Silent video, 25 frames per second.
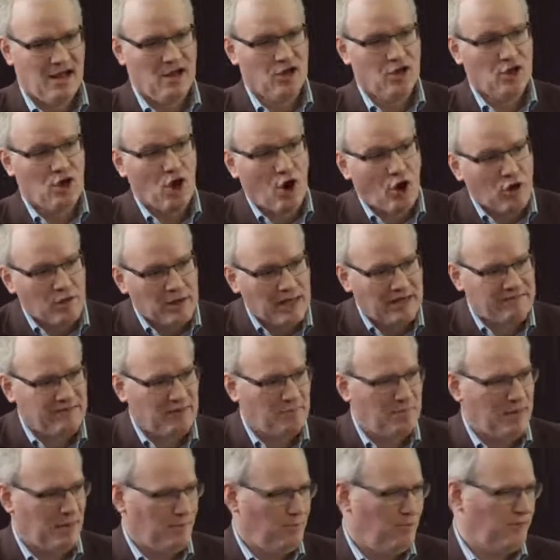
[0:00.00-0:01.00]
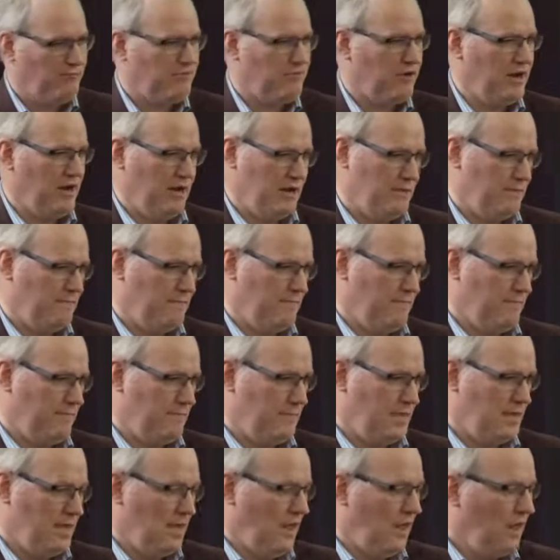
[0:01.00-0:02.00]
and God giving people freedom,
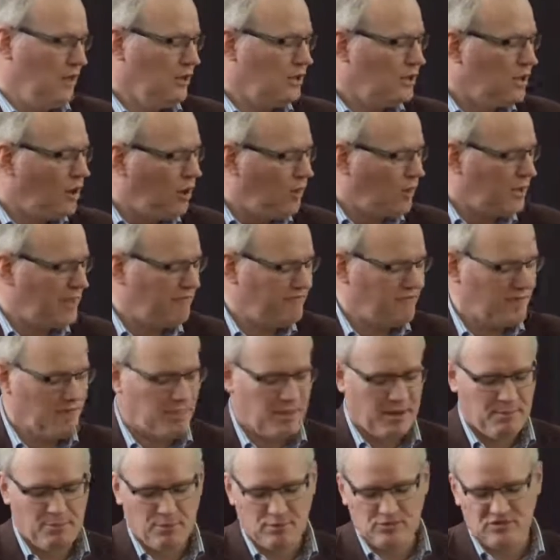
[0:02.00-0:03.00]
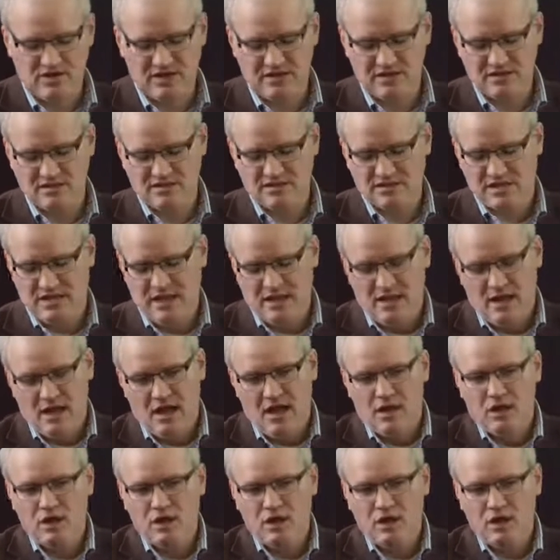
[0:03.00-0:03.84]
and God giving people dignity,